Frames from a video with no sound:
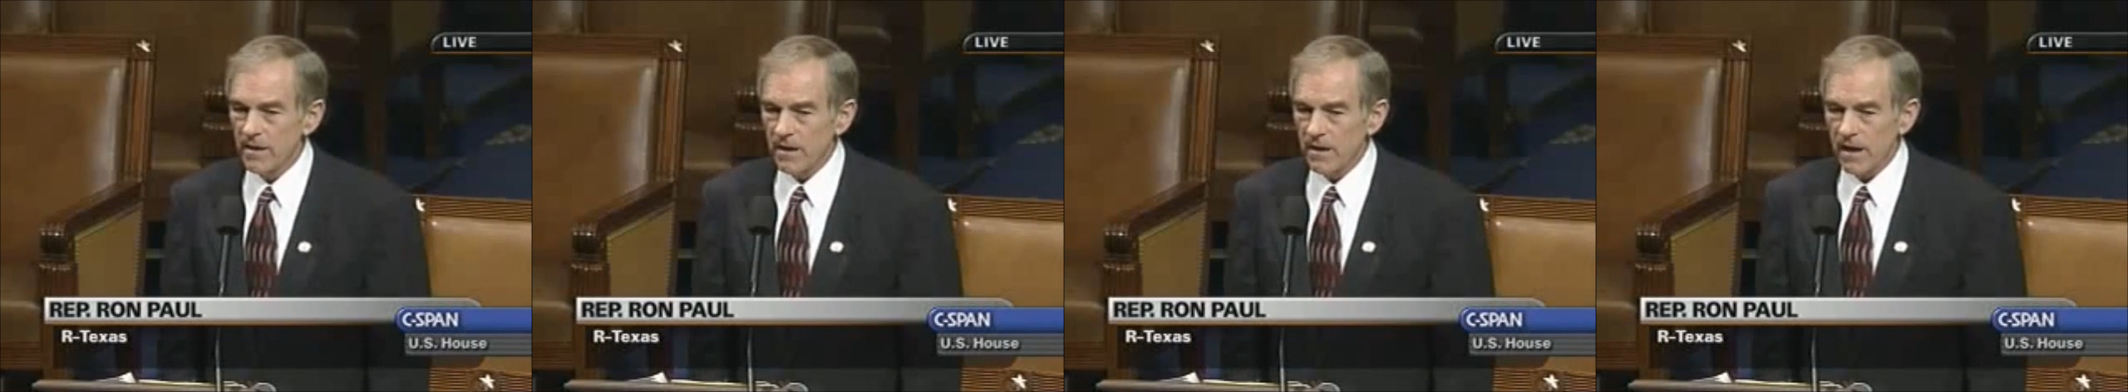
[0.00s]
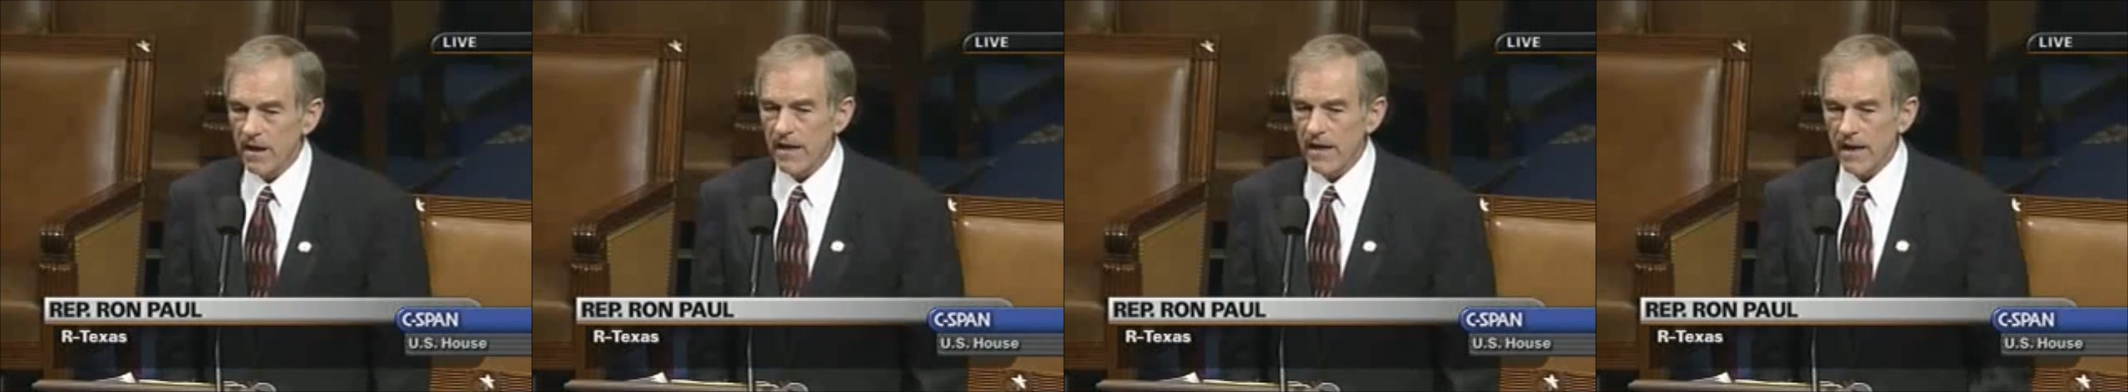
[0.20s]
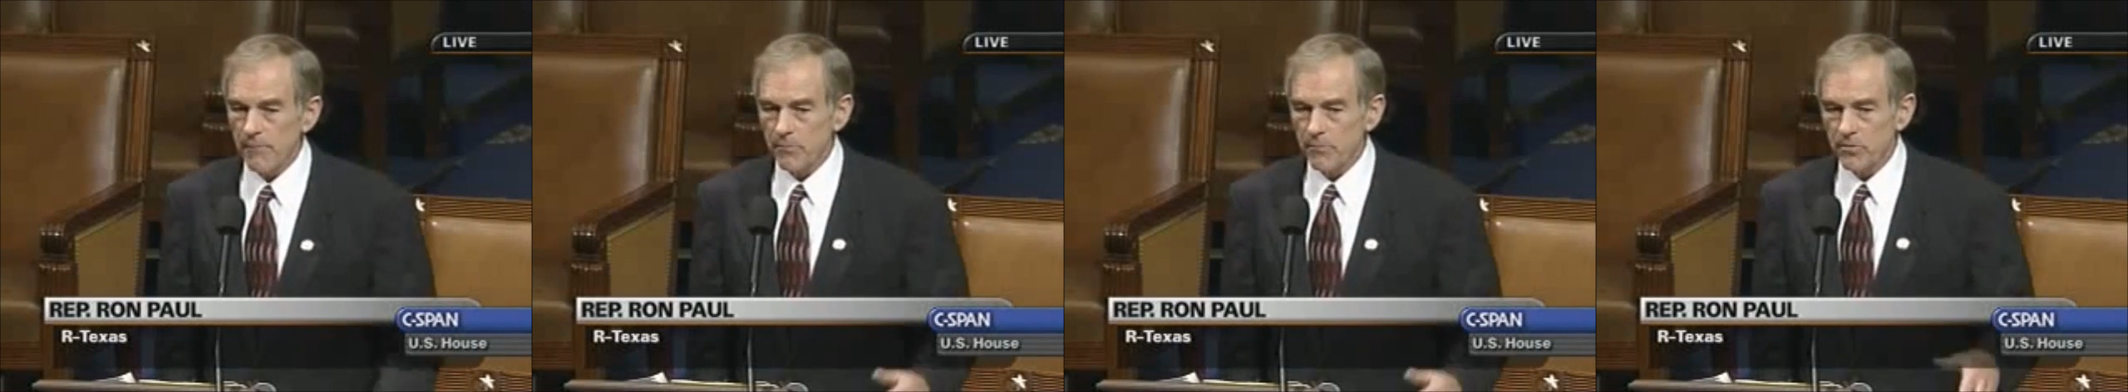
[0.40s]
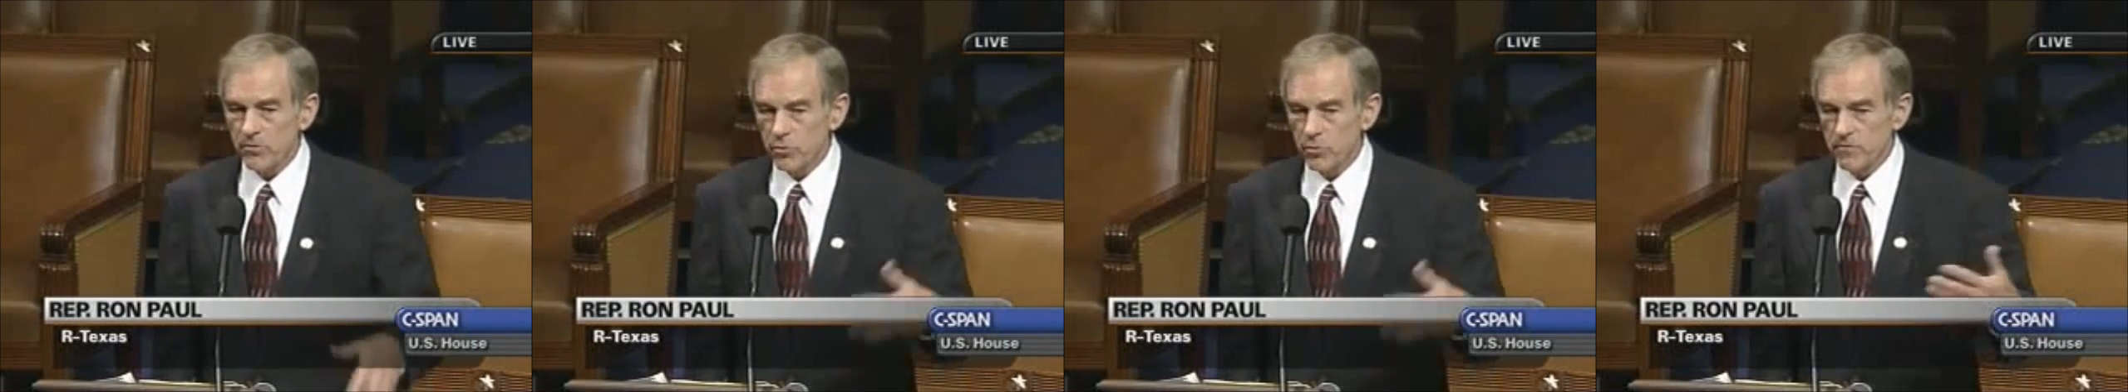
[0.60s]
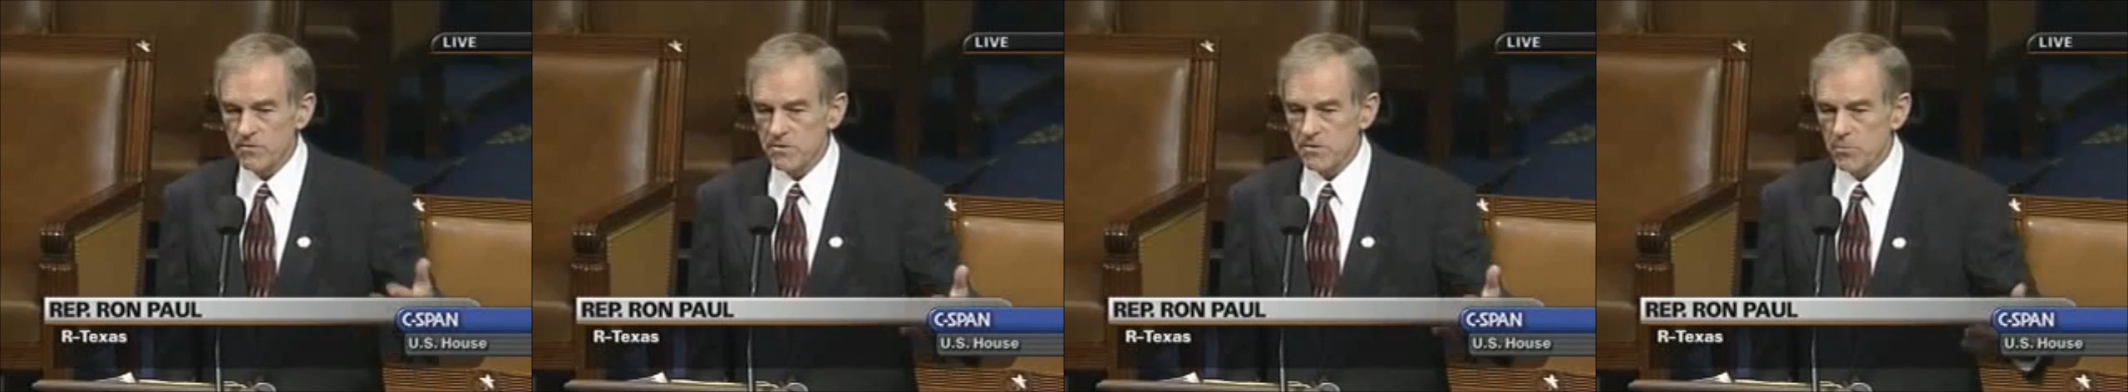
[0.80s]
I happen to
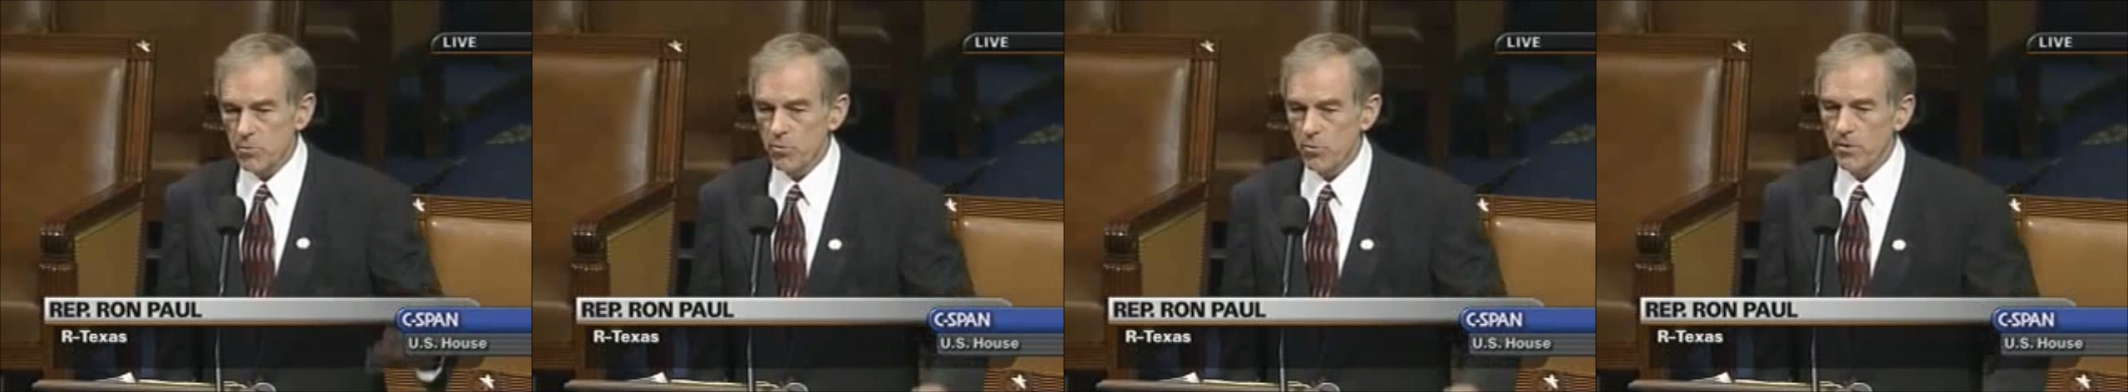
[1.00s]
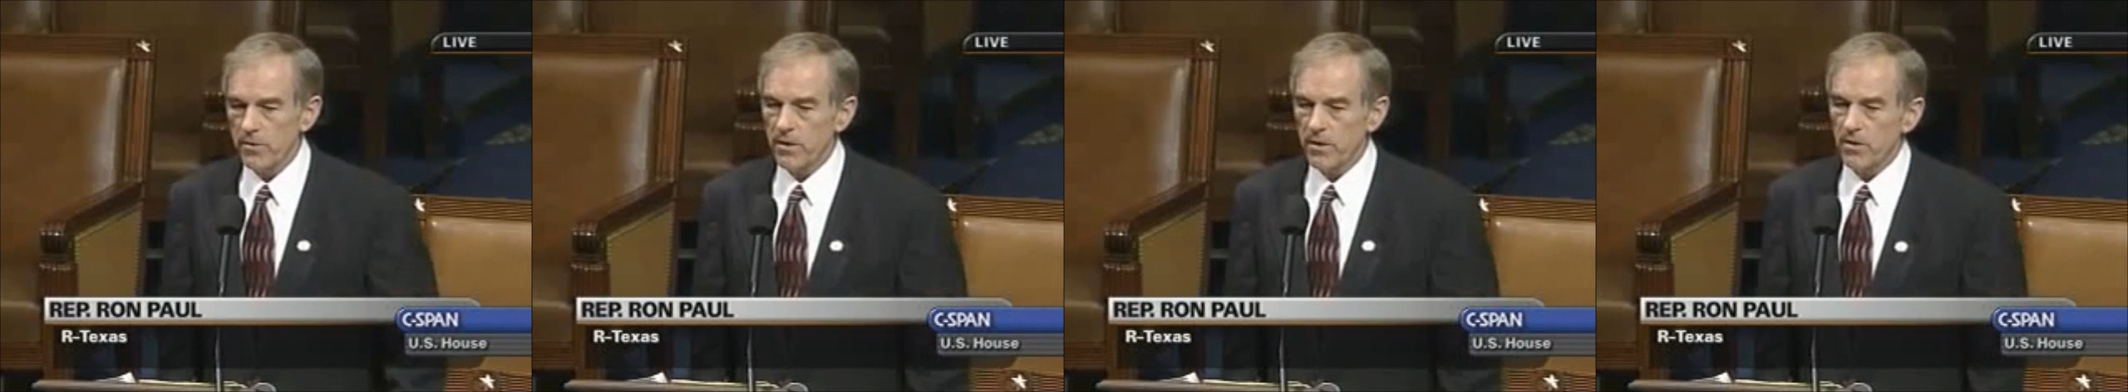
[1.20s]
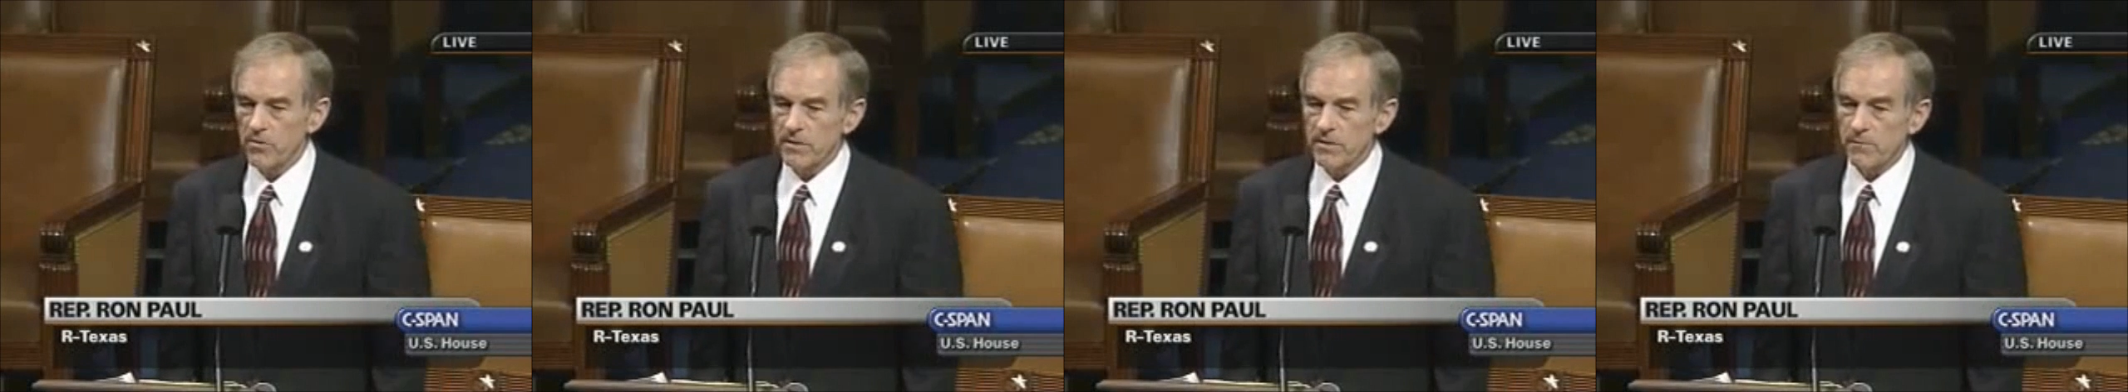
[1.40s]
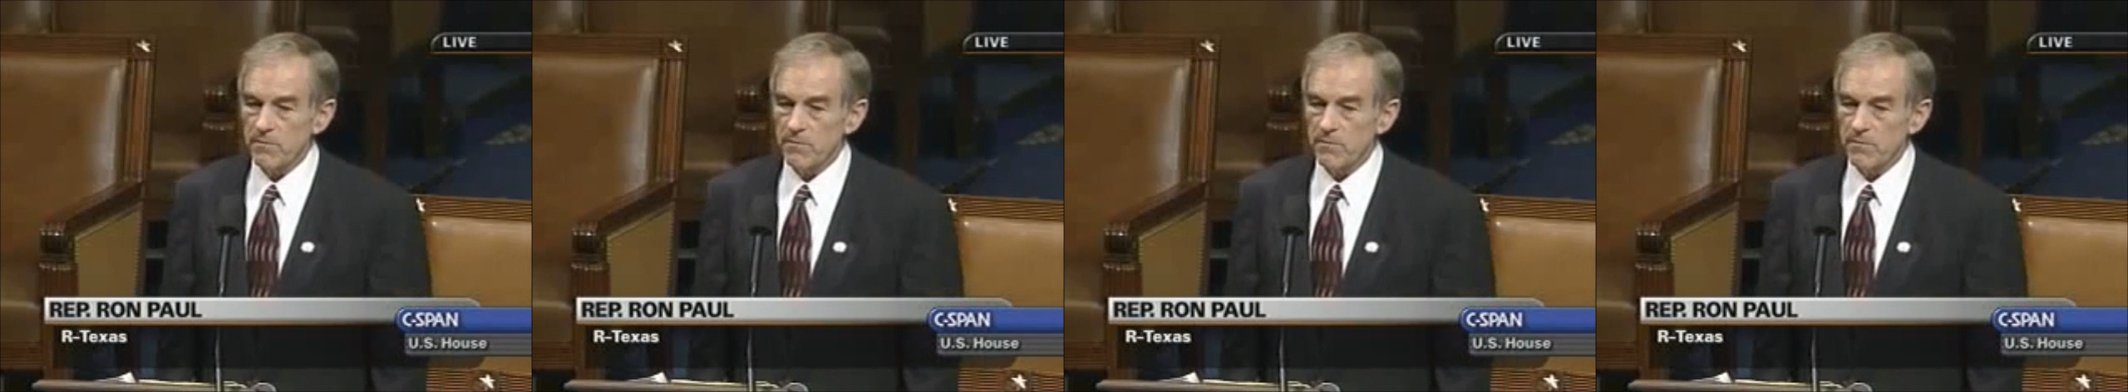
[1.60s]
have supported all the